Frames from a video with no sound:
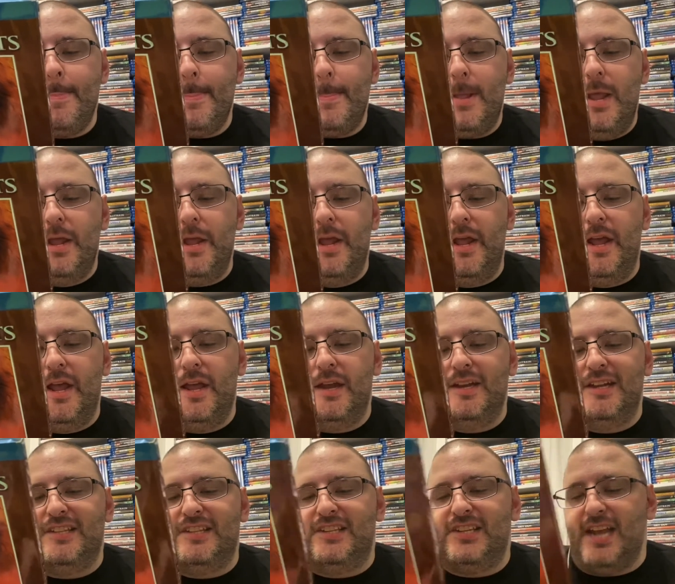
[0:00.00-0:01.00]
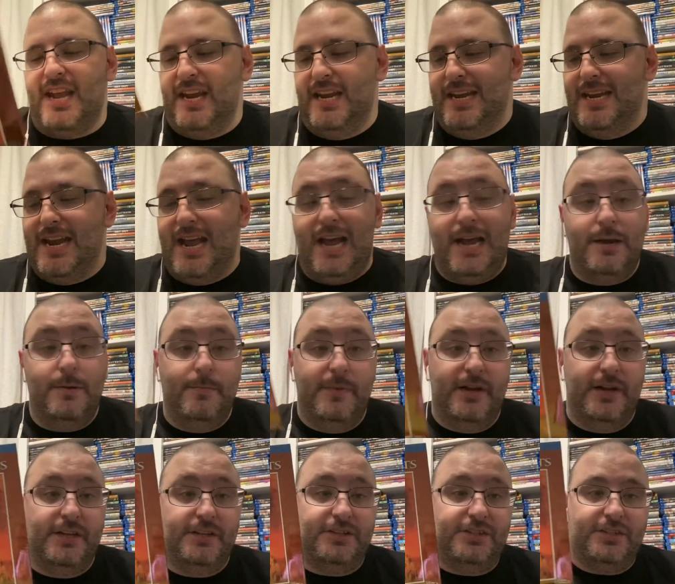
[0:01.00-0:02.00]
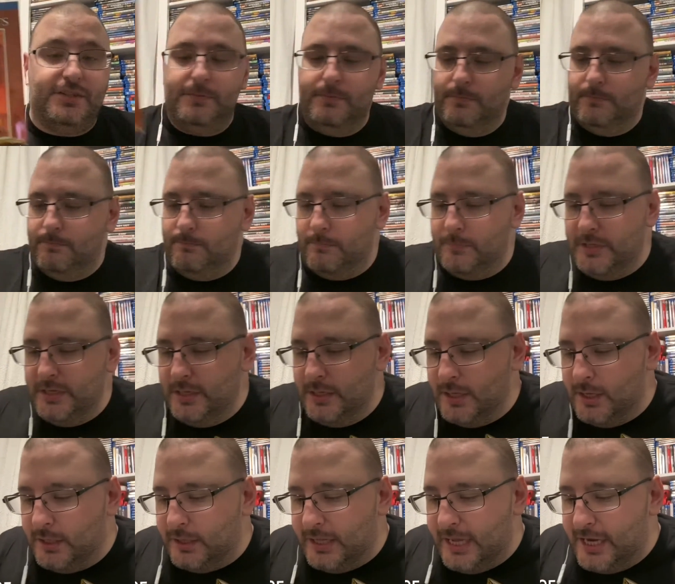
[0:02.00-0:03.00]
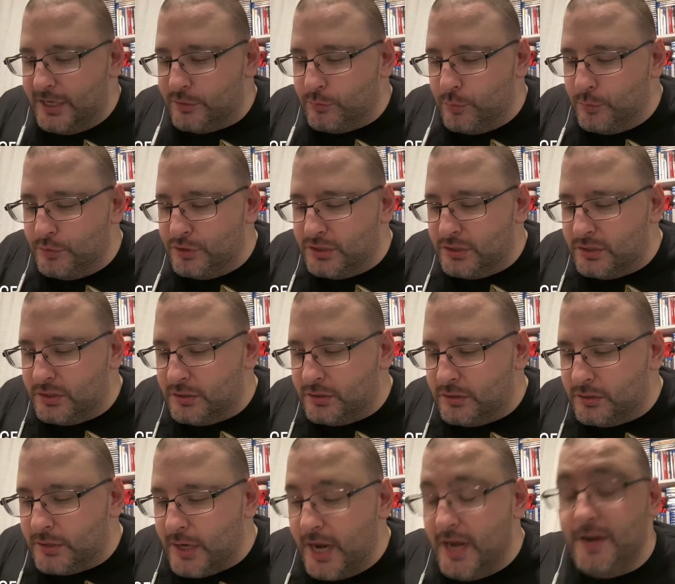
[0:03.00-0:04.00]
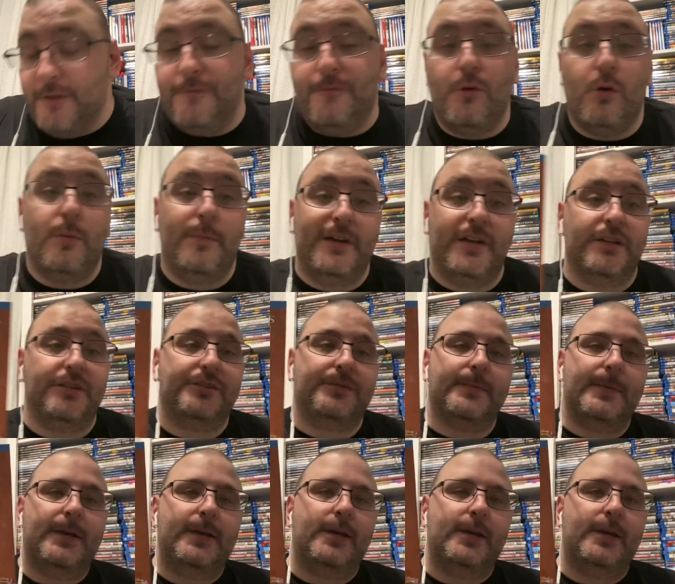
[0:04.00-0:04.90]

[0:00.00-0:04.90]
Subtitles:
And it's 89 minutes. The last one was 84 minutes.